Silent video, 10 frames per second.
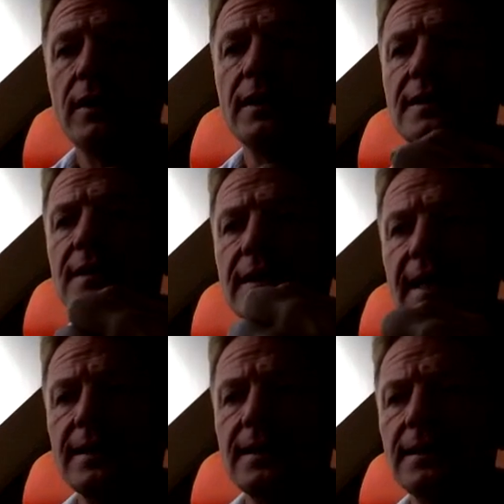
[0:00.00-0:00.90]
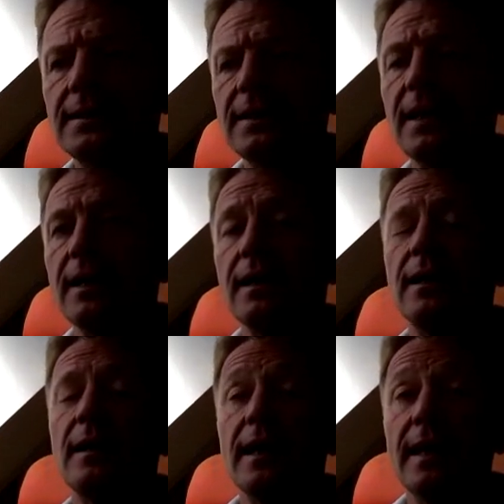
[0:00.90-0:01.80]
these
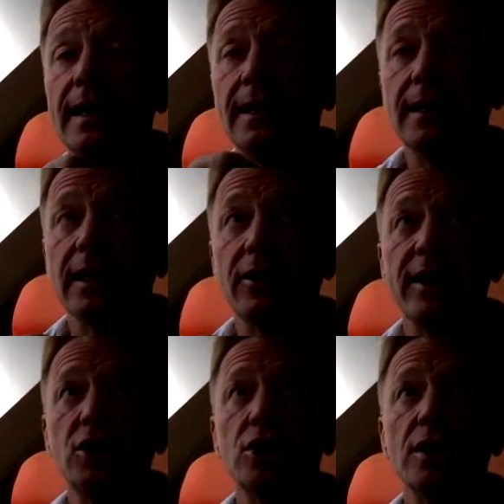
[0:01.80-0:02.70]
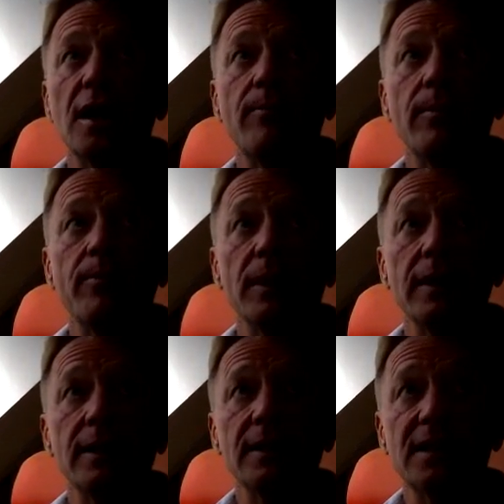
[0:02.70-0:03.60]
necessary integration
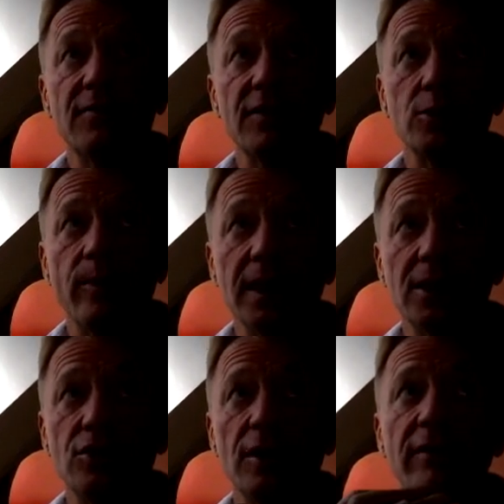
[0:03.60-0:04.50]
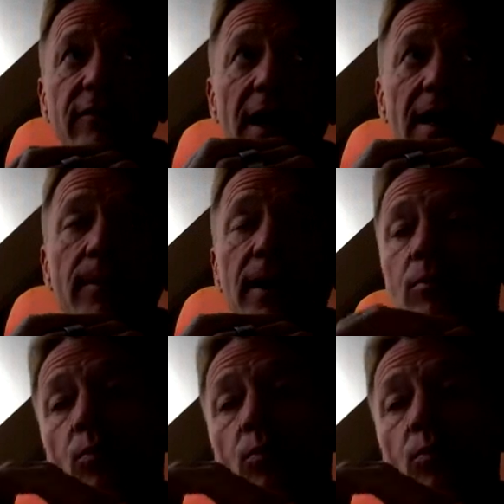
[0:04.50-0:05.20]
capabilities, which makes your environment